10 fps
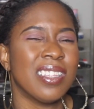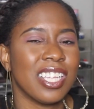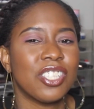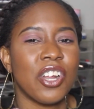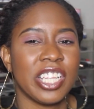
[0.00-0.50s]

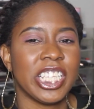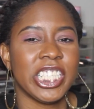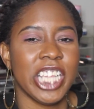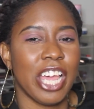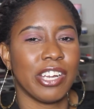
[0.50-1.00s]
They started
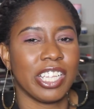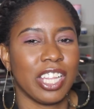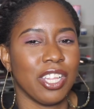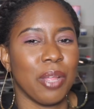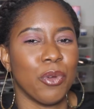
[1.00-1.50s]
this now that
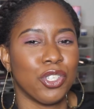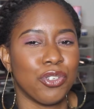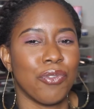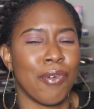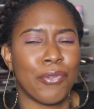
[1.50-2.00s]
they want
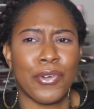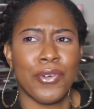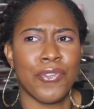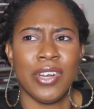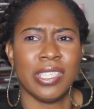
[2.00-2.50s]
you to refer
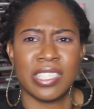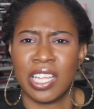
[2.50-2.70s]
friends.